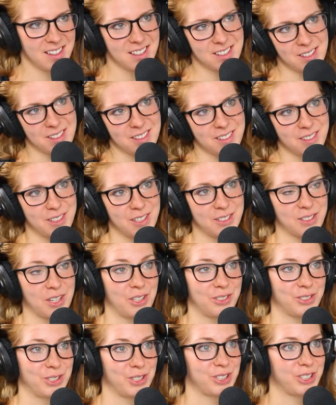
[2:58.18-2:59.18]
this
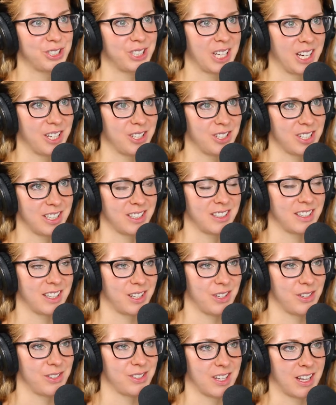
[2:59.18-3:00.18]
culture is changing,
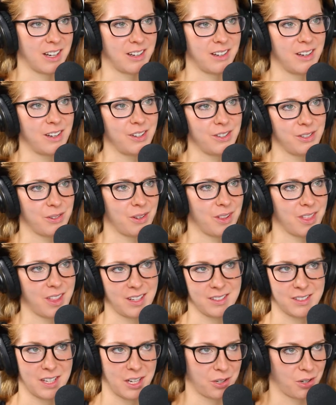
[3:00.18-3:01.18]
like you said, due to
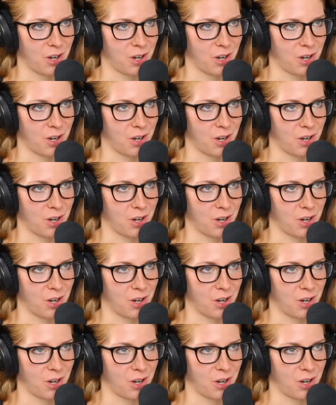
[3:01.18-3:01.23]
things like